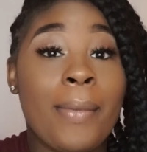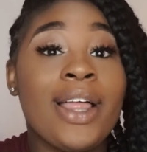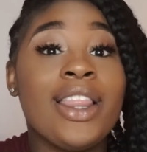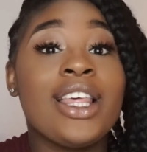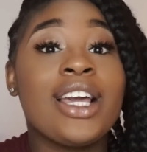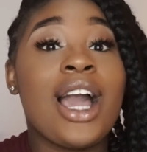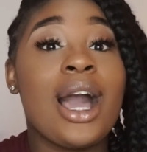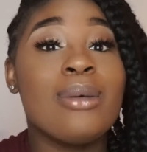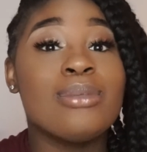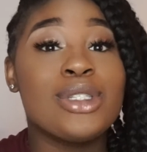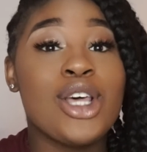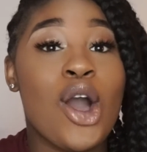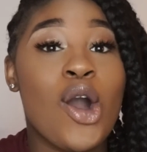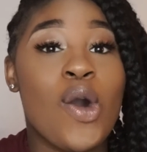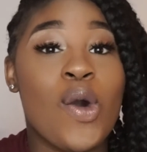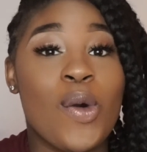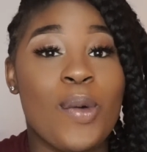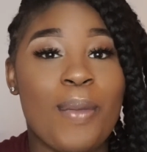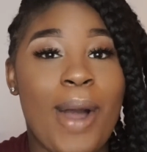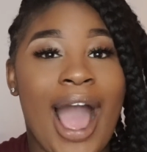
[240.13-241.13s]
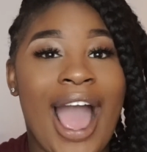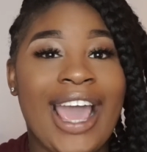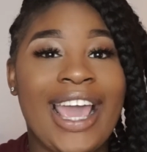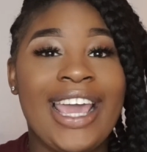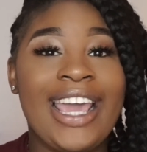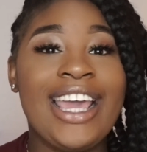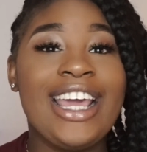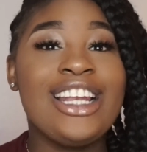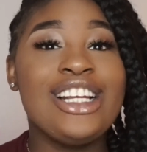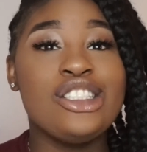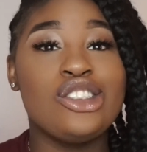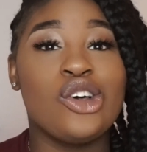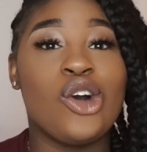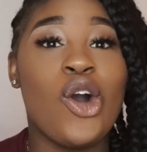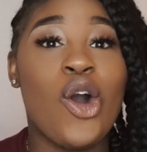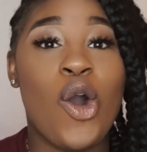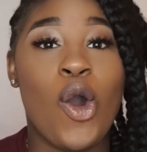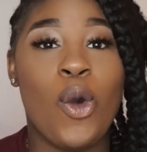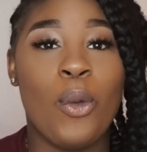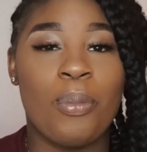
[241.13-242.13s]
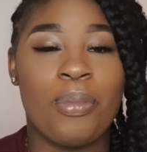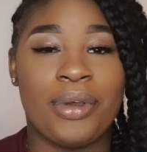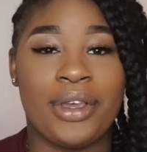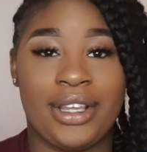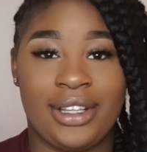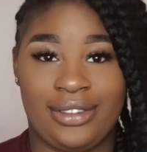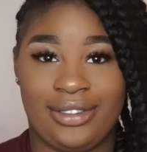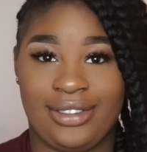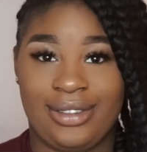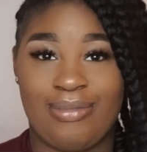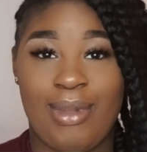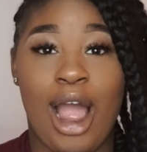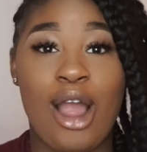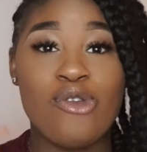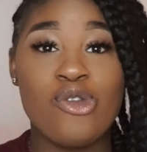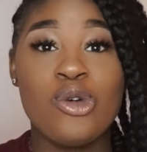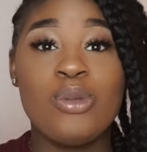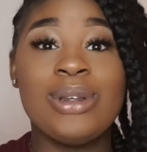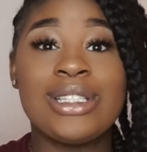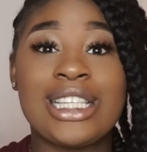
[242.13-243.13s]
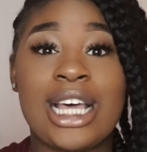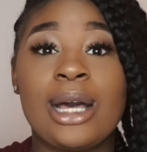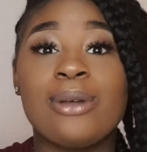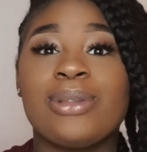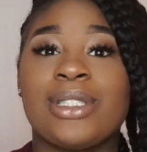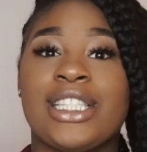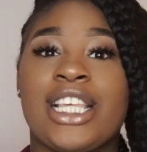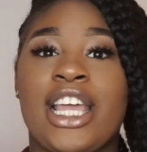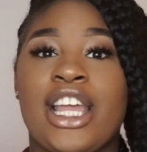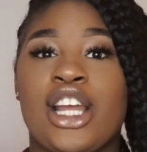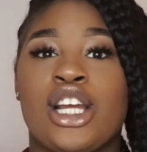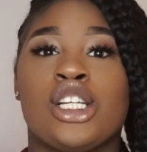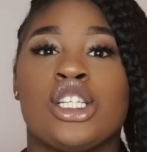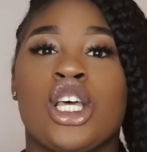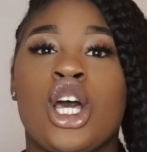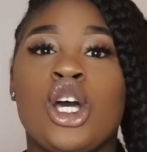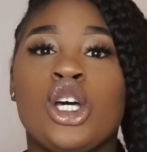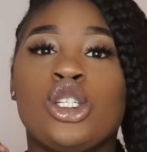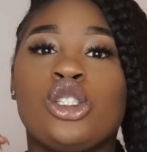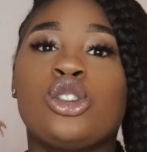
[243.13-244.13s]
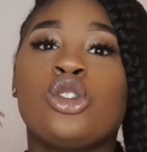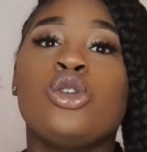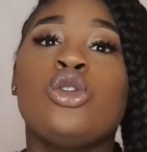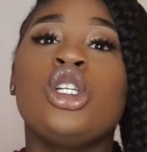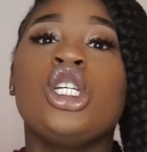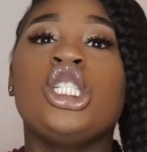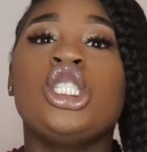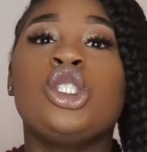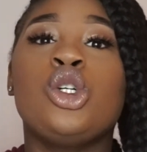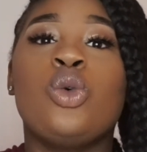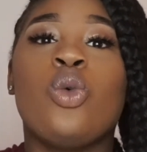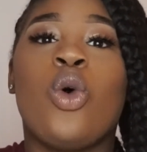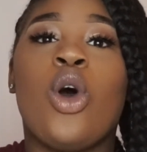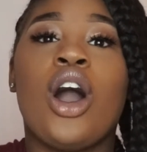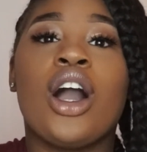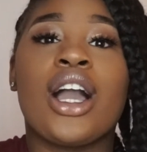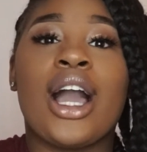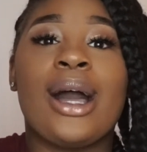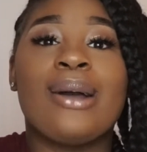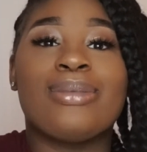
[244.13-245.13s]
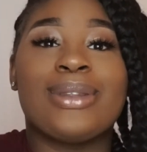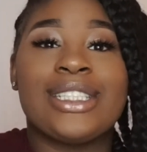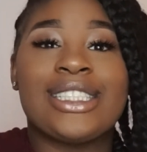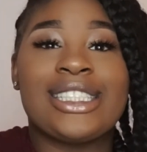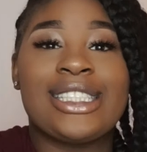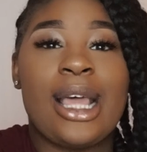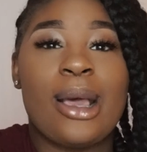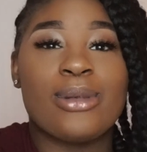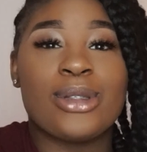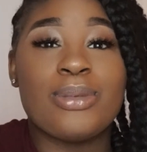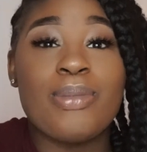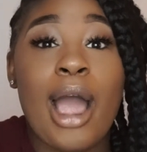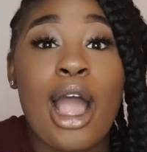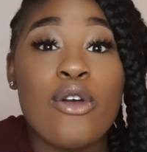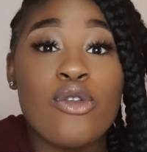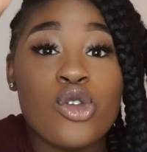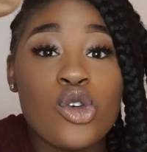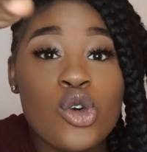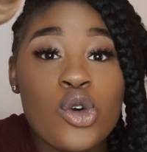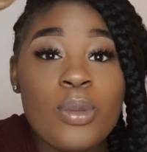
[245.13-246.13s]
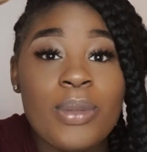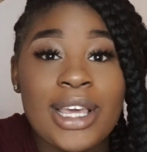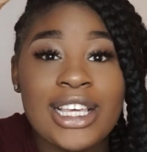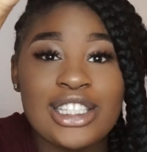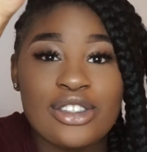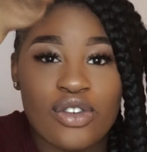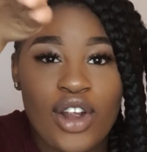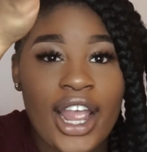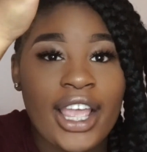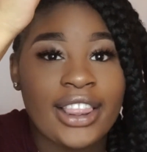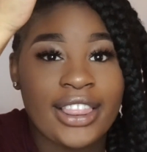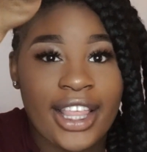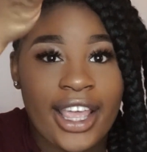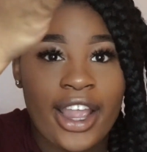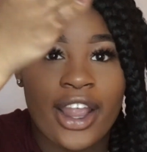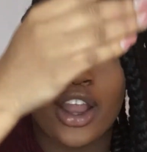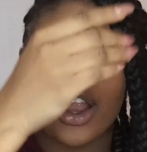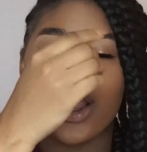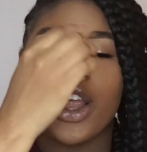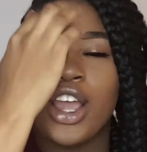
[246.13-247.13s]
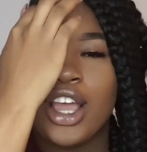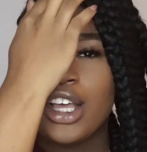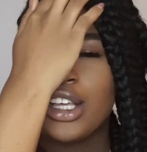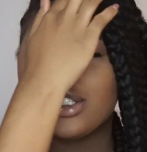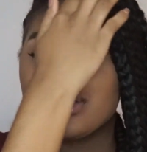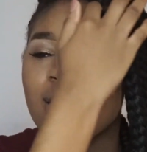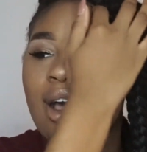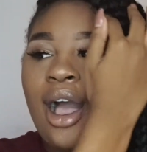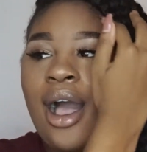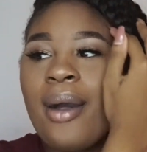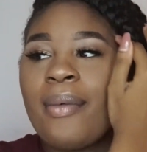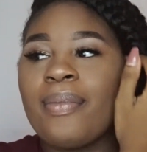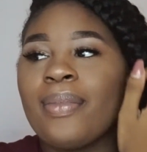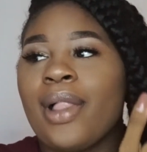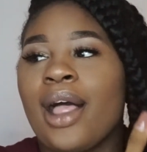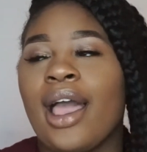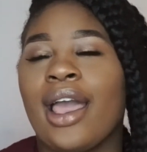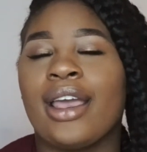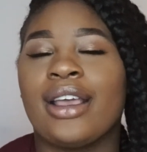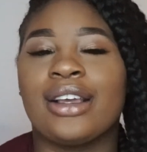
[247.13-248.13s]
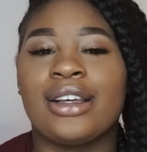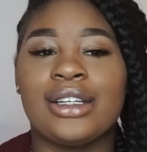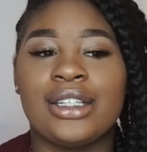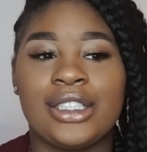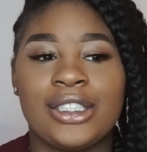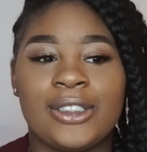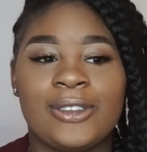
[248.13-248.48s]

mother comes home. I hear the door open. My room is upstairs. Soon as you walk up the steps, my room is right there. So I'm like,